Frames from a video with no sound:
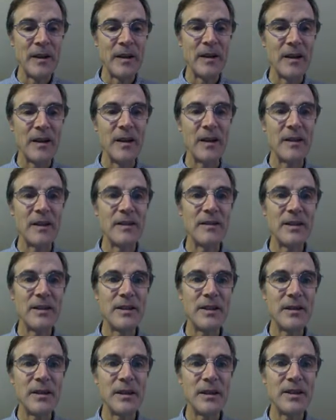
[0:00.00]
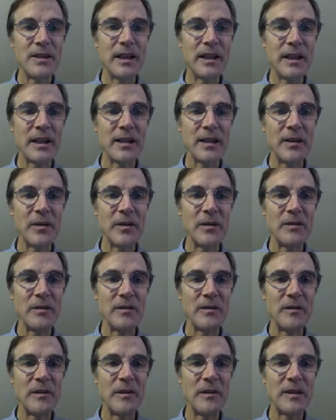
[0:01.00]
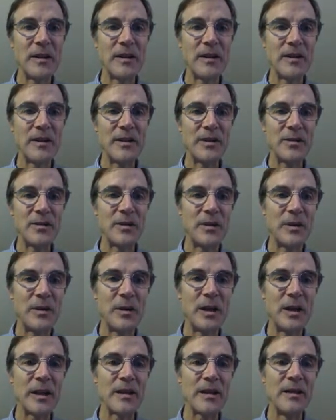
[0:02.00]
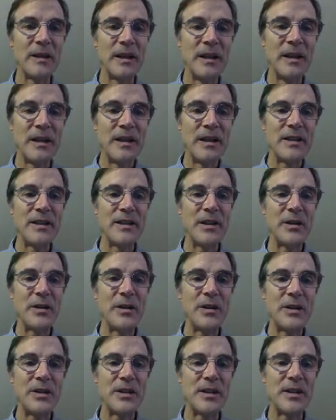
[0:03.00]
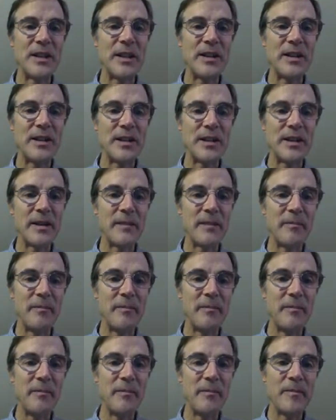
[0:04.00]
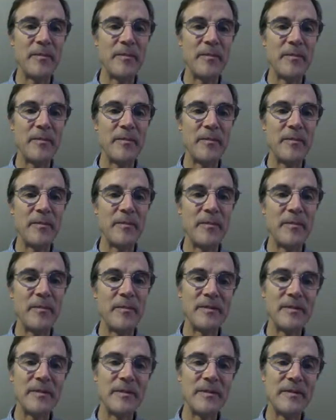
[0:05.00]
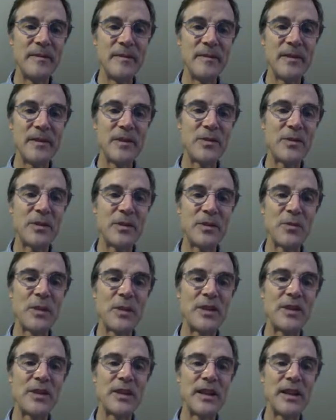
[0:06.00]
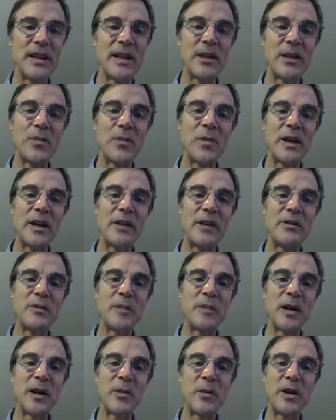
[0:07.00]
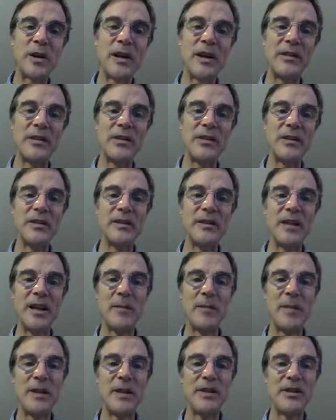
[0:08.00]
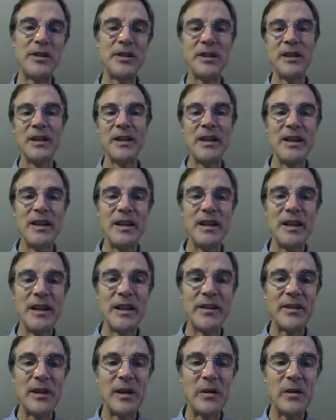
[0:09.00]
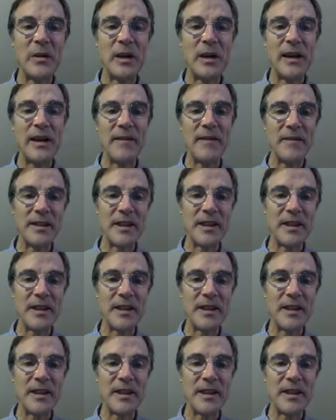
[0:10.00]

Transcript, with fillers: Uh, so let's take another look at this real quick. So you can see the uh, this was originally a 100 by 100 image in the lower left.